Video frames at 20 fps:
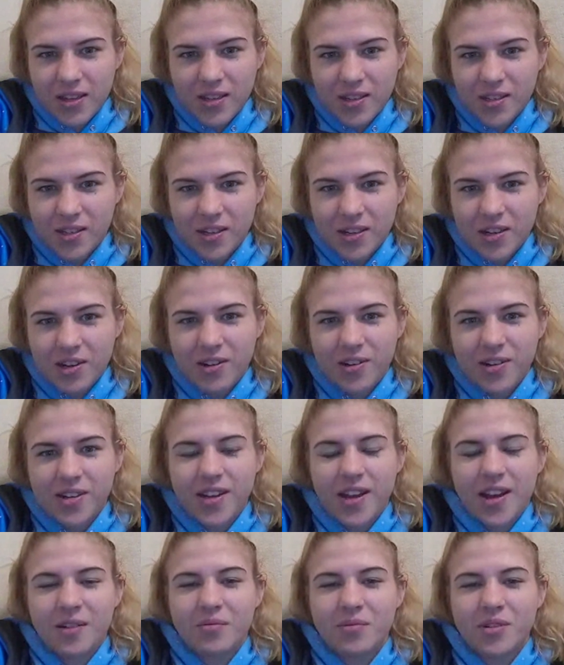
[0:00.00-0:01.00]
this,
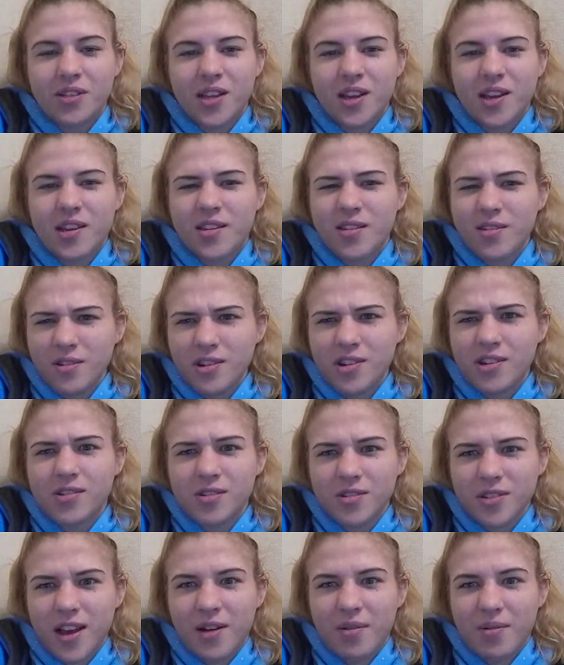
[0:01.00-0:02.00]
and dad was like, you could
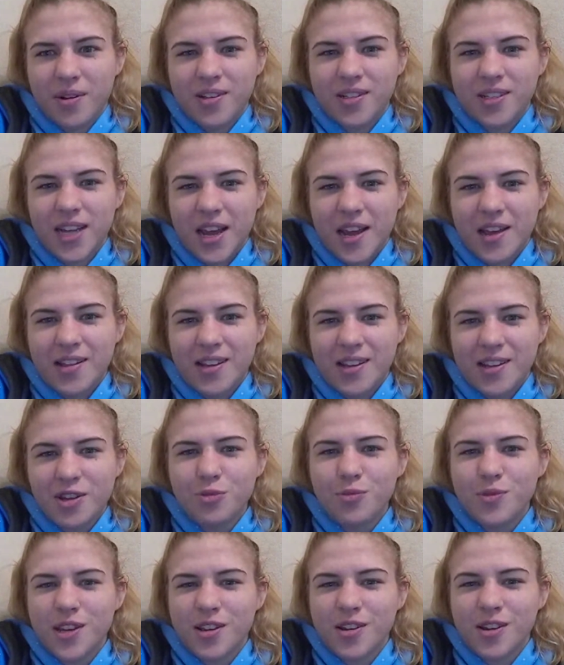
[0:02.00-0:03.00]
do that one day. Like,
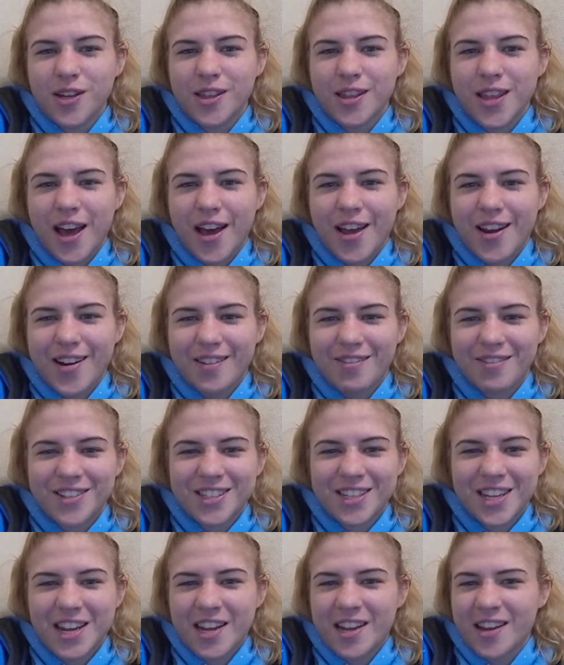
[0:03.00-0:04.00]
you'd be good at that. And I
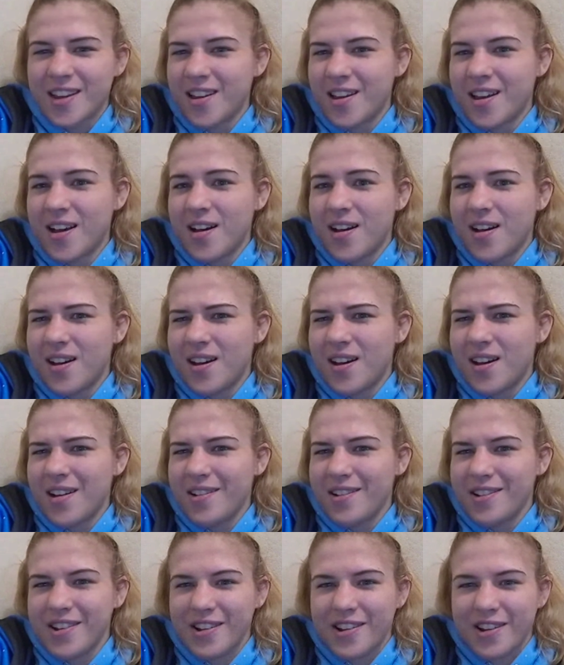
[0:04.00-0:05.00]
was like,
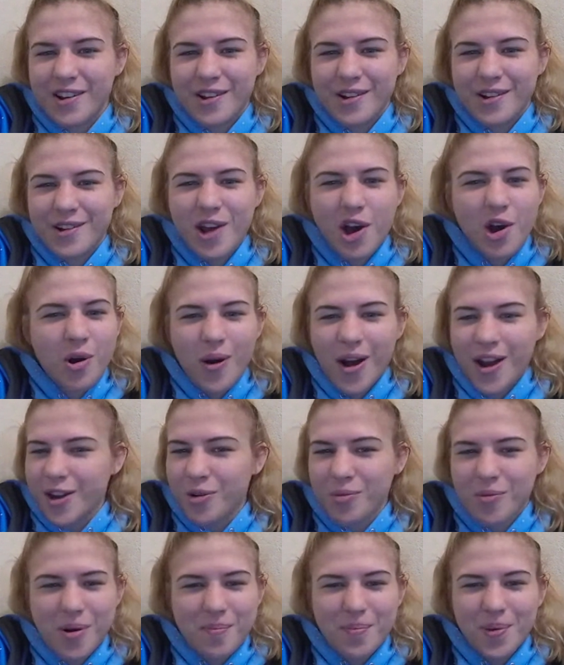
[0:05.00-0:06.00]
no, I
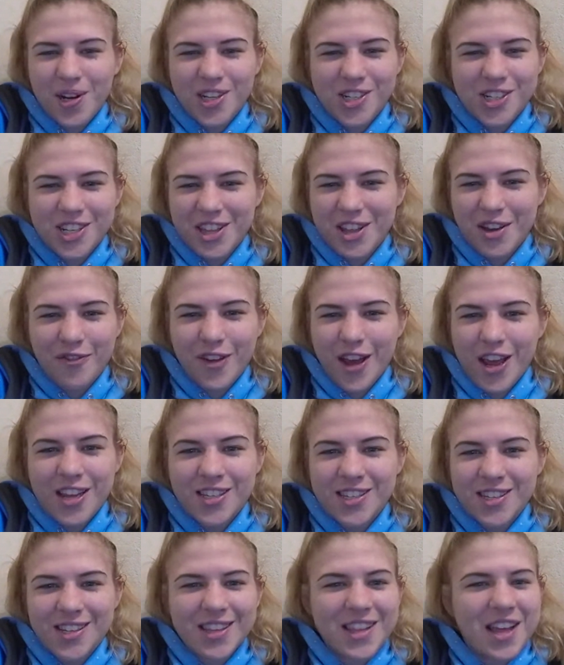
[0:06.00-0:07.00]
don't want punched in the
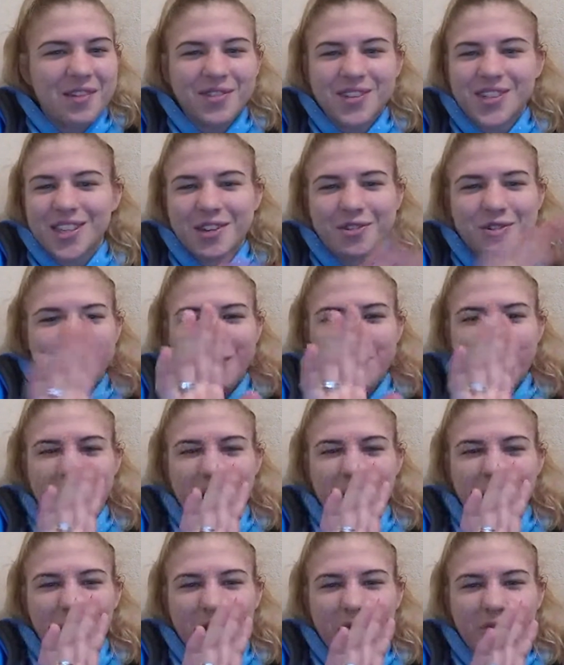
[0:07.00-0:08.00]
face. And that was literally
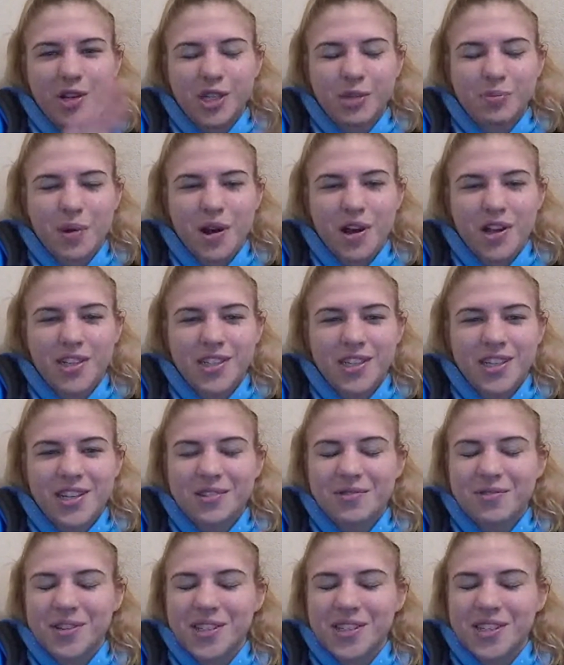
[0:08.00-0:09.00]
my only response. And
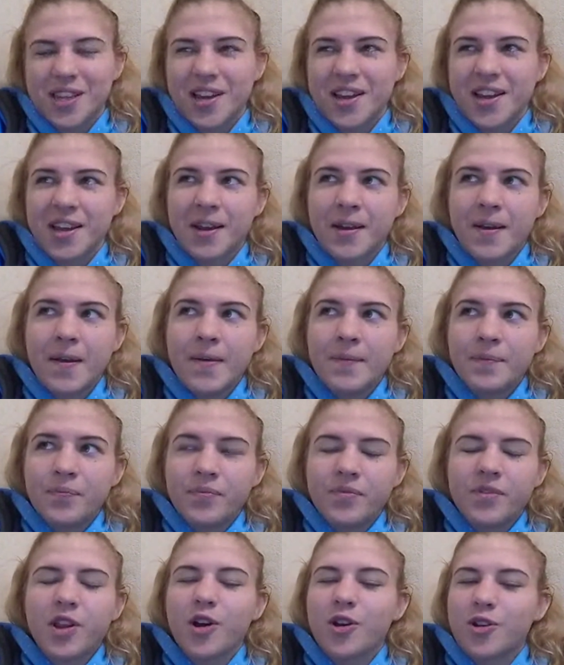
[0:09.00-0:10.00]
he was like,
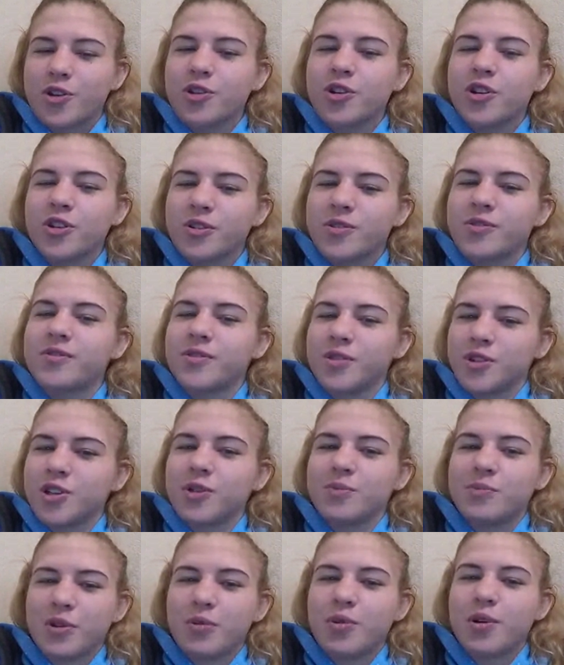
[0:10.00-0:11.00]
no, you
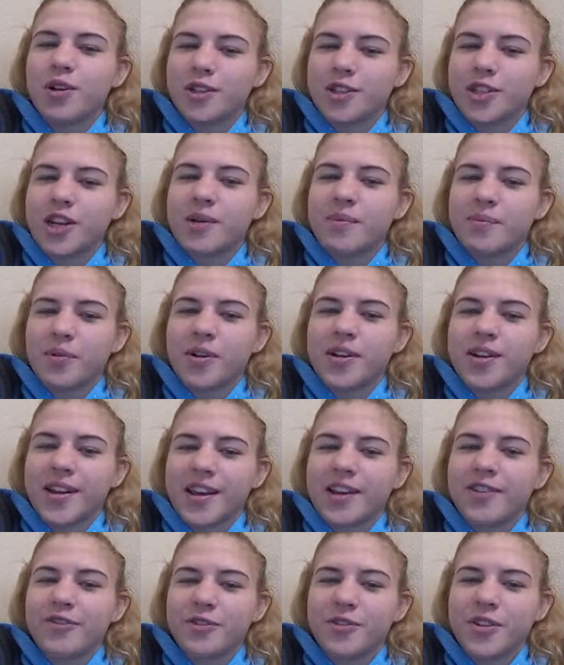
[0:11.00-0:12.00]
could be world champ one
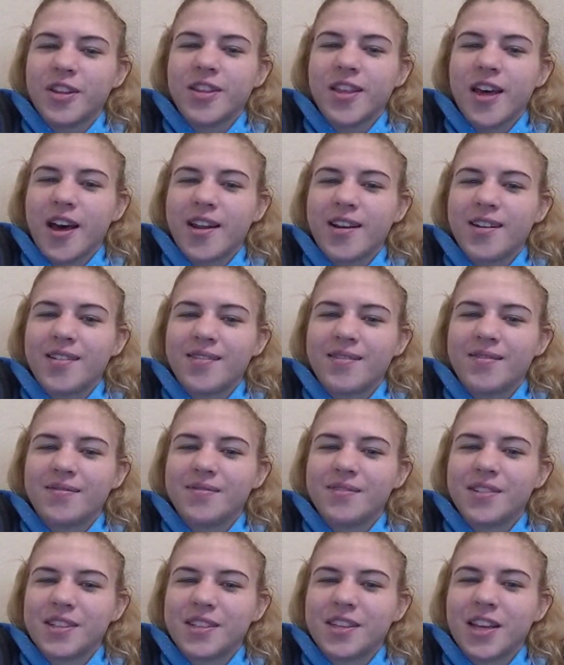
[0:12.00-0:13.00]
day if you did that.
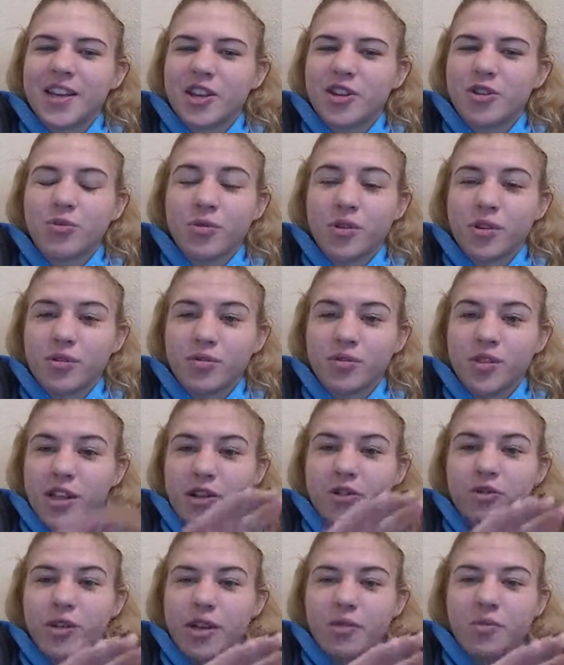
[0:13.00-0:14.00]
He's like, you were
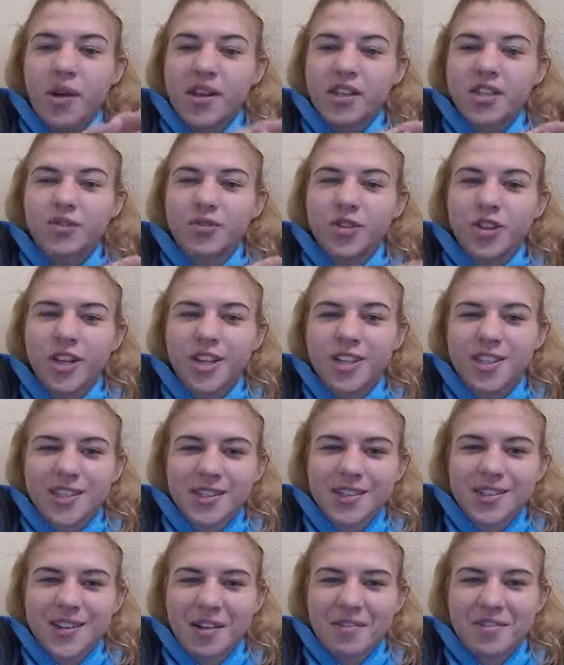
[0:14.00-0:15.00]
literally raised for
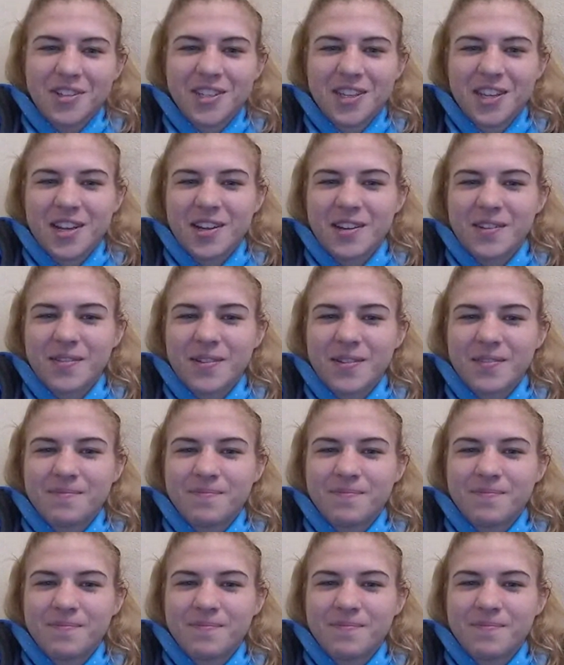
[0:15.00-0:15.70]
this. And I was like,